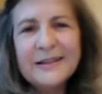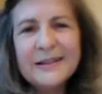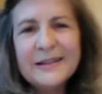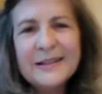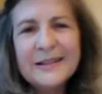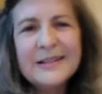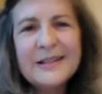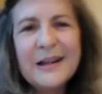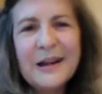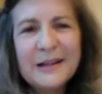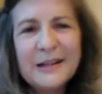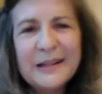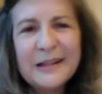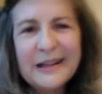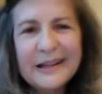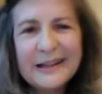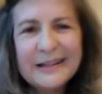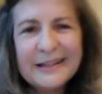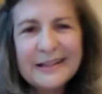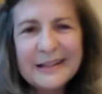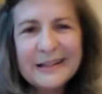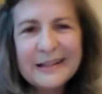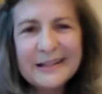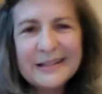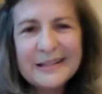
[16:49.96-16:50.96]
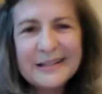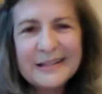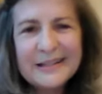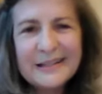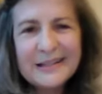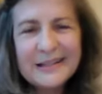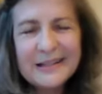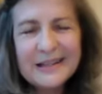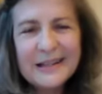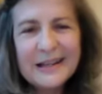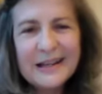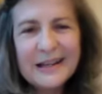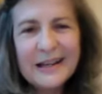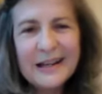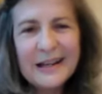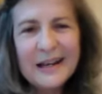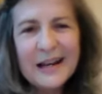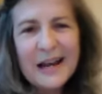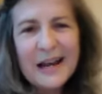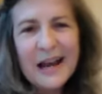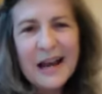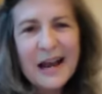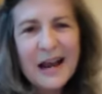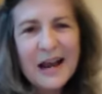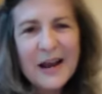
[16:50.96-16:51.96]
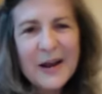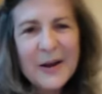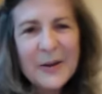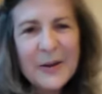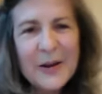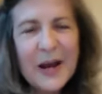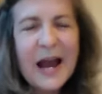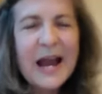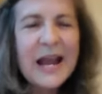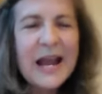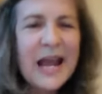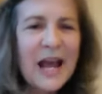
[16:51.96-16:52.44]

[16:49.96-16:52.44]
studying this. I